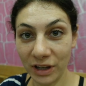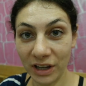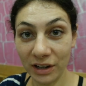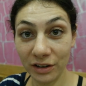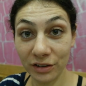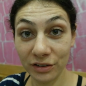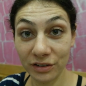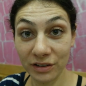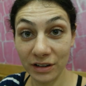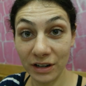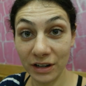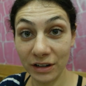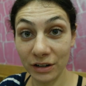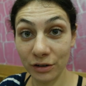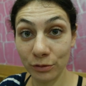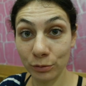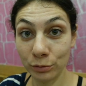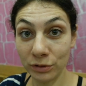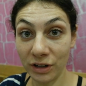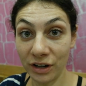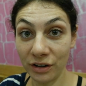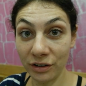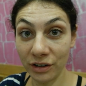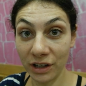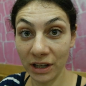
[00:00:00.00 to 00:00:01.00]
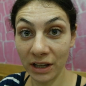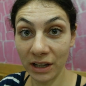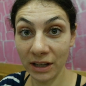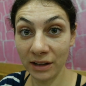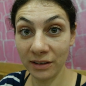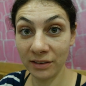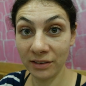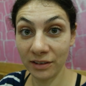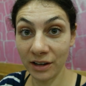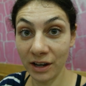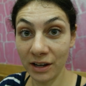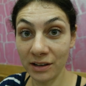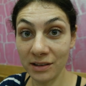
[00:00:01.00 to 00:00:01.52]
here's another vlogging
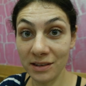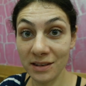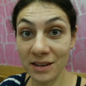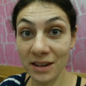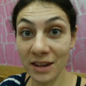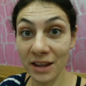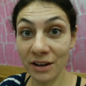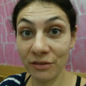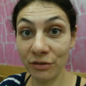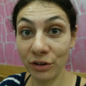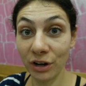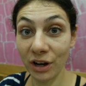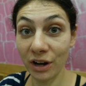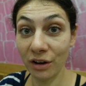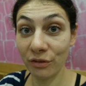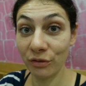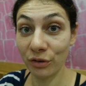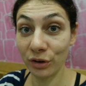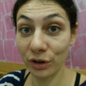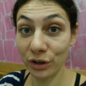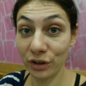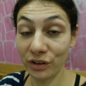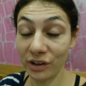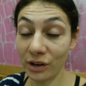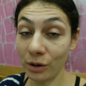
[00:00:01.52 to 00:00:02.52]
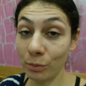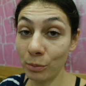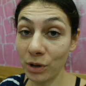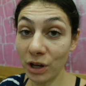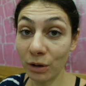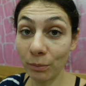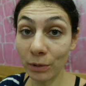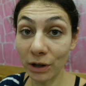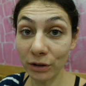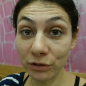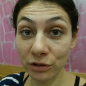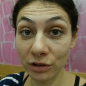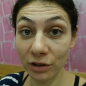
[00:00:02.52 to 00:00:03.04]
insight. Never ever tell me
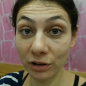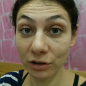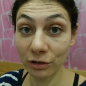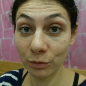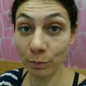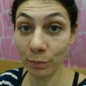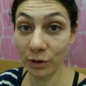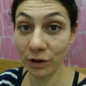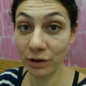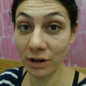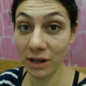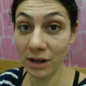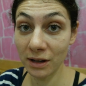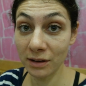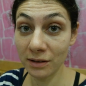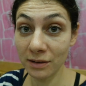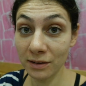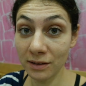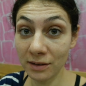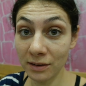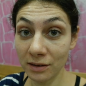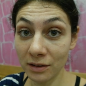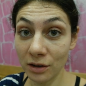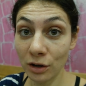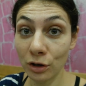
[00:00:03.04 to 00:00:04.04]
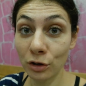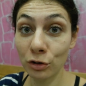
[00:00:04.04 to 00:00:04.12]
about your experience.